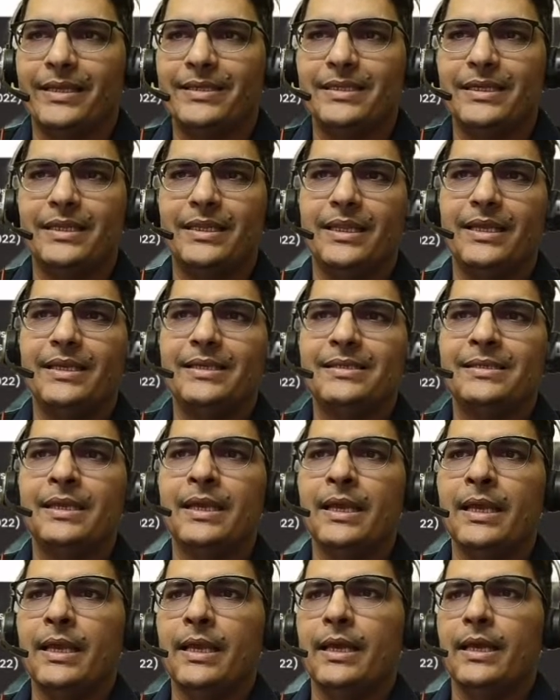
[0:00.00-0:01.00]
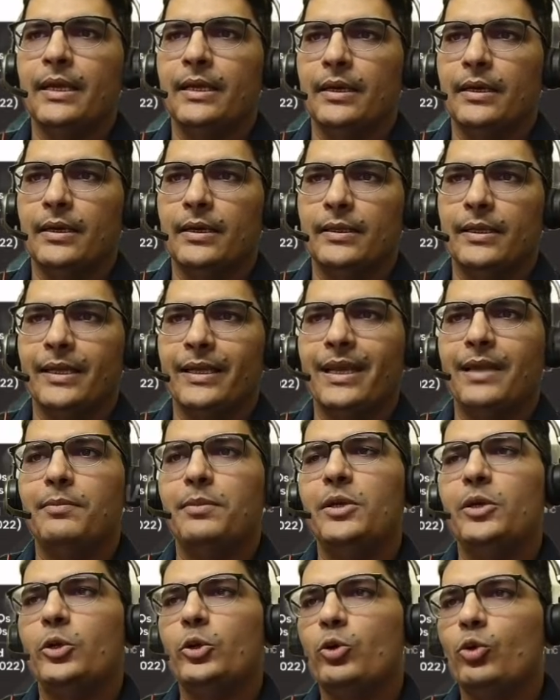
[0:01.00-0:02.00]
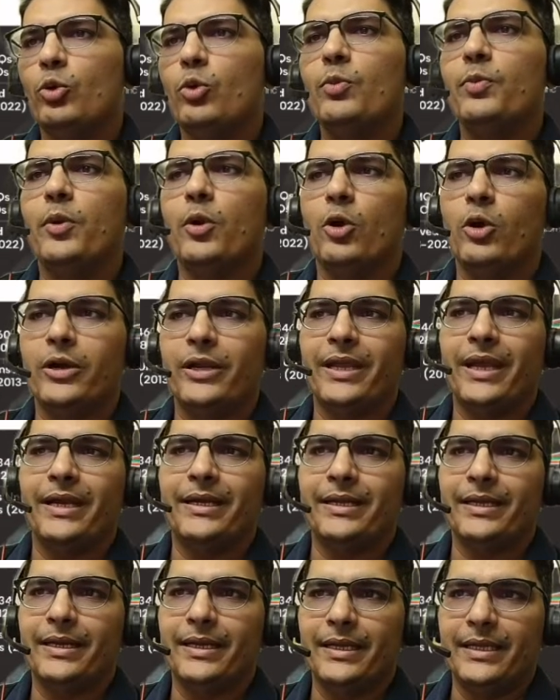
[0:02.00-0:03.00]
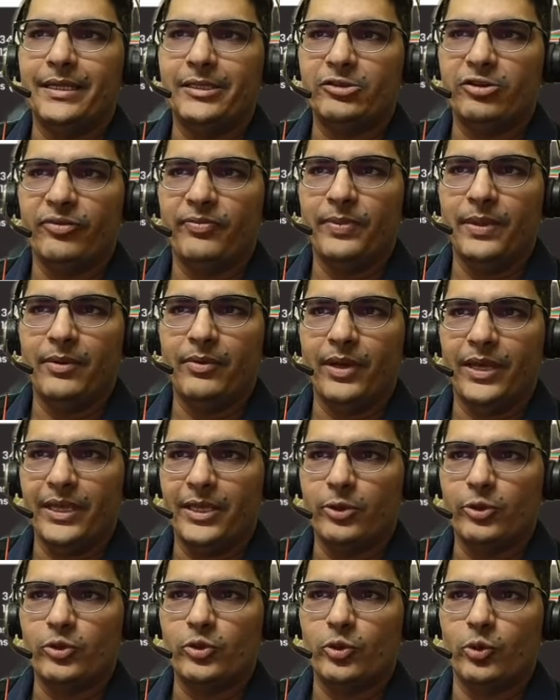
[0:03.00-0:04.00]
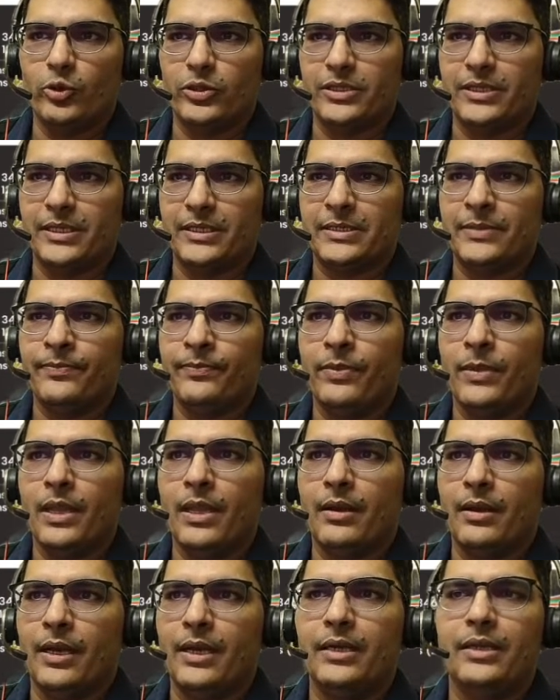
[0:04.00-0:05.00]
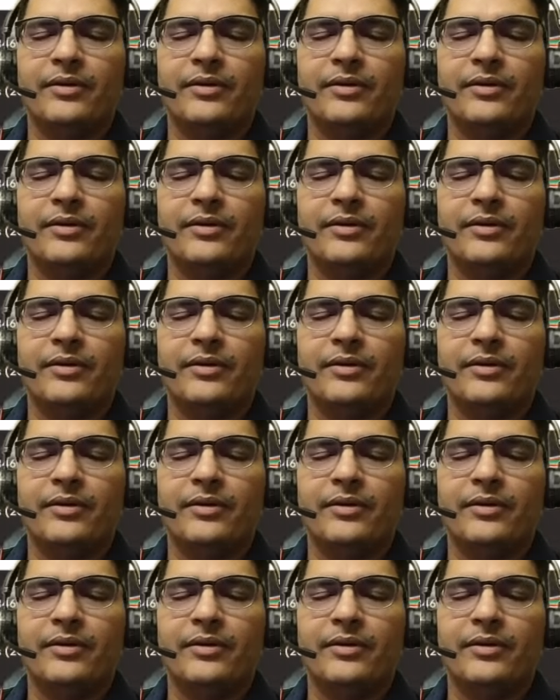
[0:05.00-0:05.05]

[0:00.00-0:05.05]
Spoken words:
See, there can be two broad categories of PYQ sources, right?